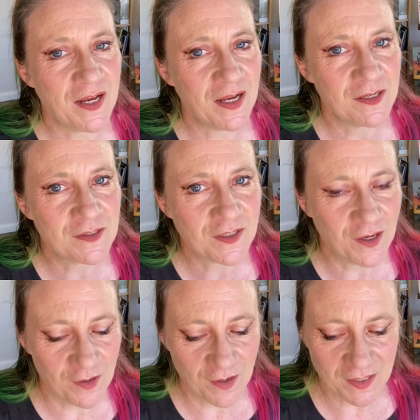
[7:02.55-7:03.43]
and
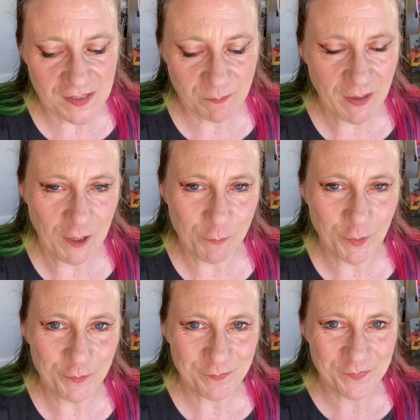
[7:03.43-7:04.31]
a nice
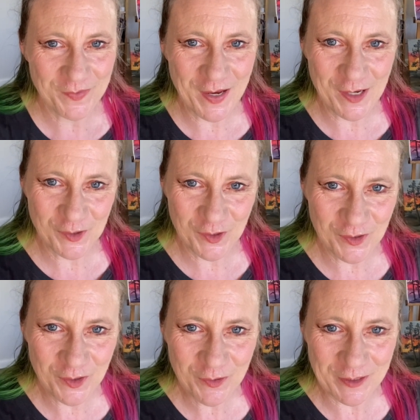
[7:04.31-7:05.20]
paper. That
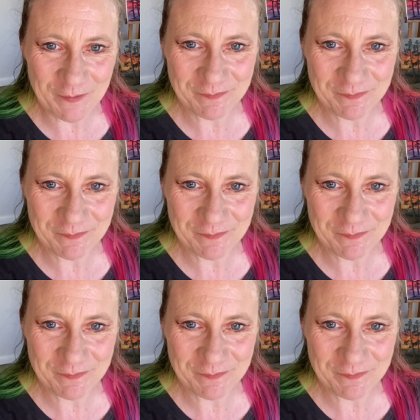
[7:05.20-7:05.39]
should do it.